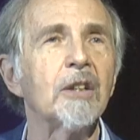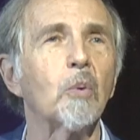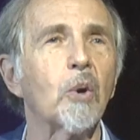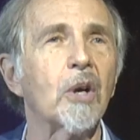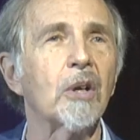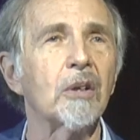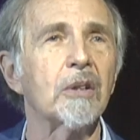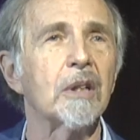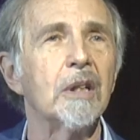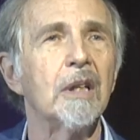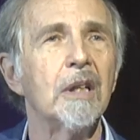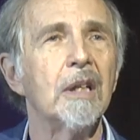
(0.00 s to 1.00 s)
the world.
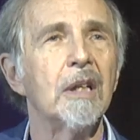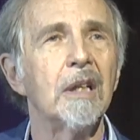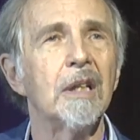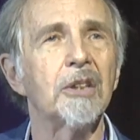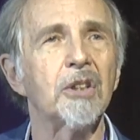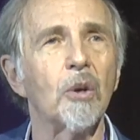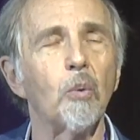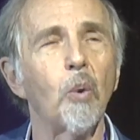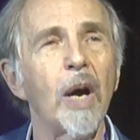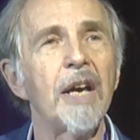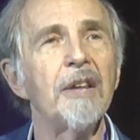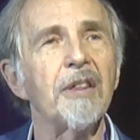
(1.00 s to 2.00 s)
It's the
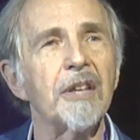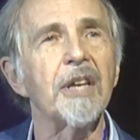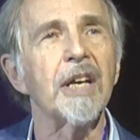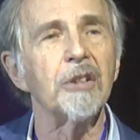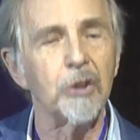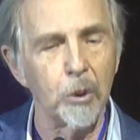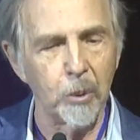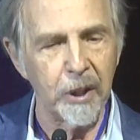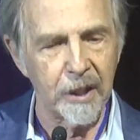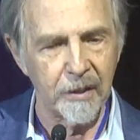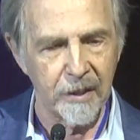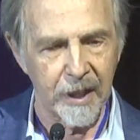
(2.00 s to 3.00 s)
way that they're
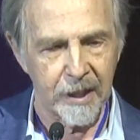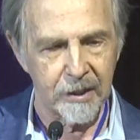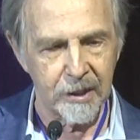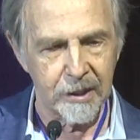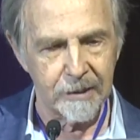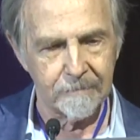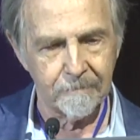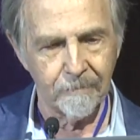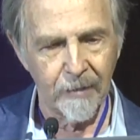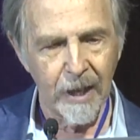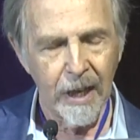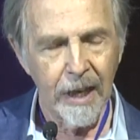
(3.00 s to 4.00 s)
doing things.
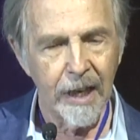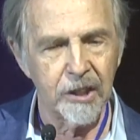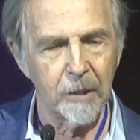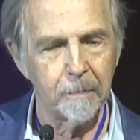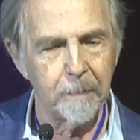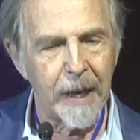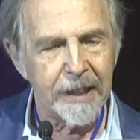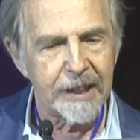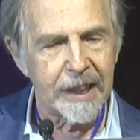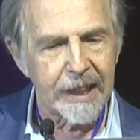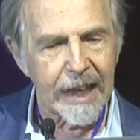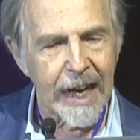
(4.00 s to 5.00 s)
It's a
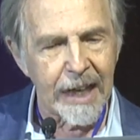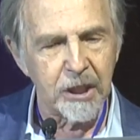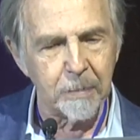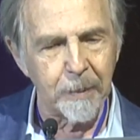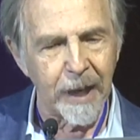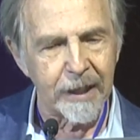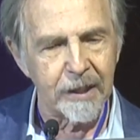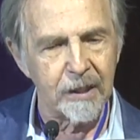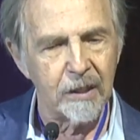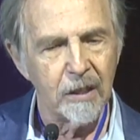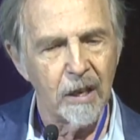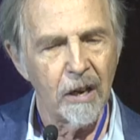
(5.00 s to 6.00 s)
basic aspect
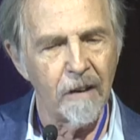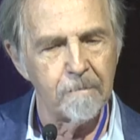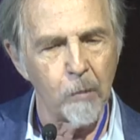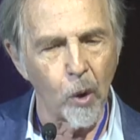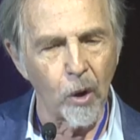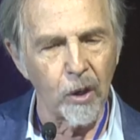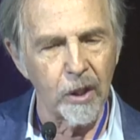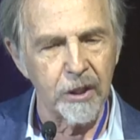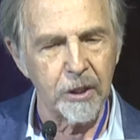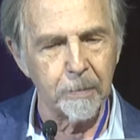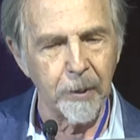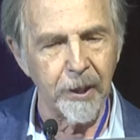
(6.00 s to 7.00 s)
of moral
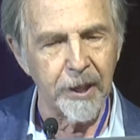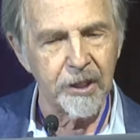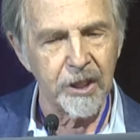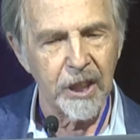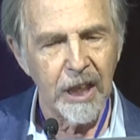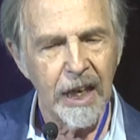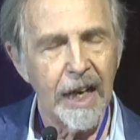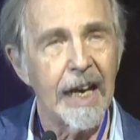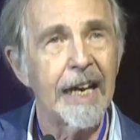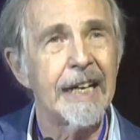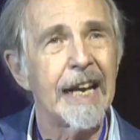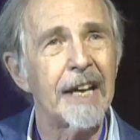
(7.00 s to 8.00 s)
experience
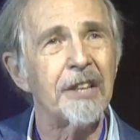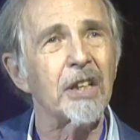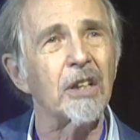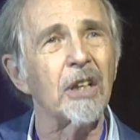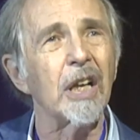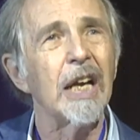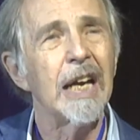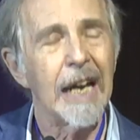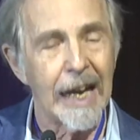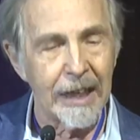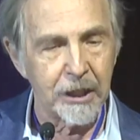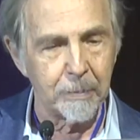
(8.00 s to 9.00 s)
and ethical
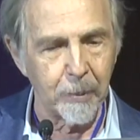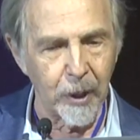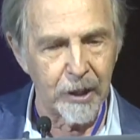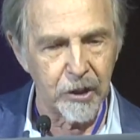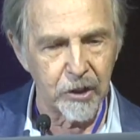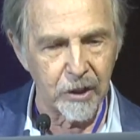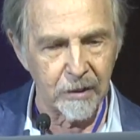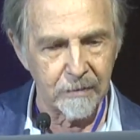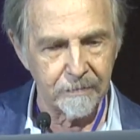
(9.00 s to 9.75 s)
aspiration.